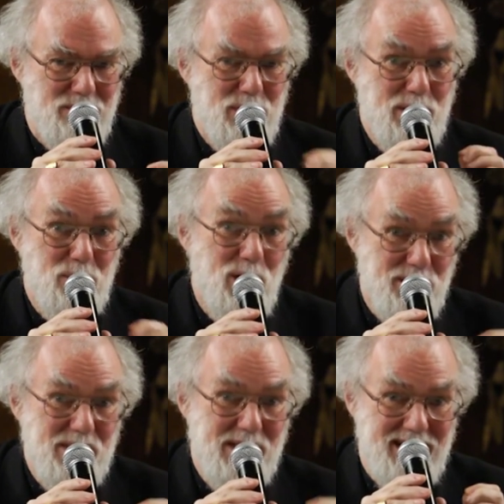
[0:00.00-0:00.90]
What are you
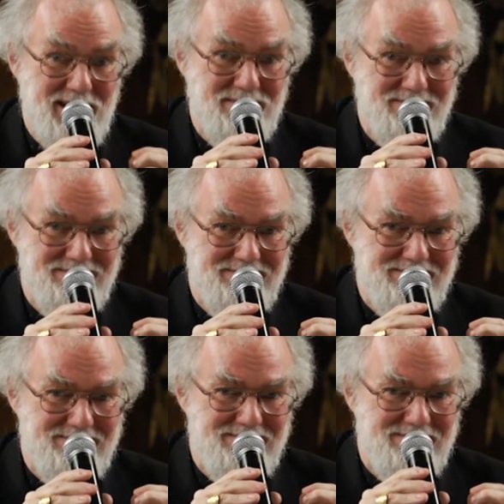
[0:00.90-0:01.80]
not seeing?
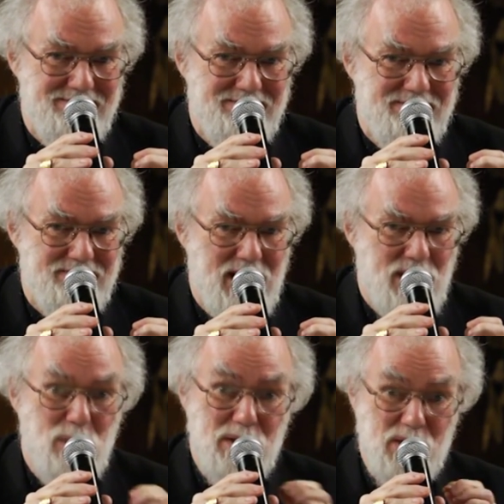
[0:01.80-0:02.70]

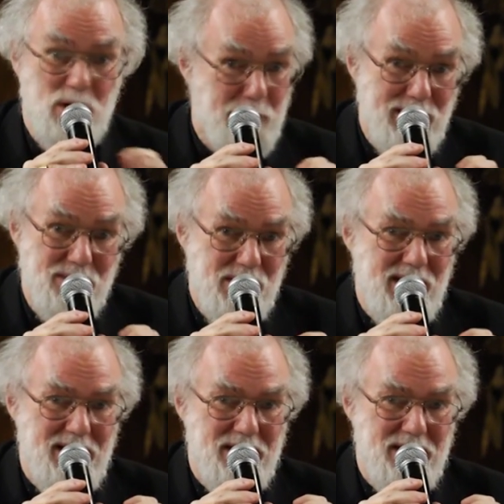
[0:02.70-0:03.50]
And what's stopping you seeing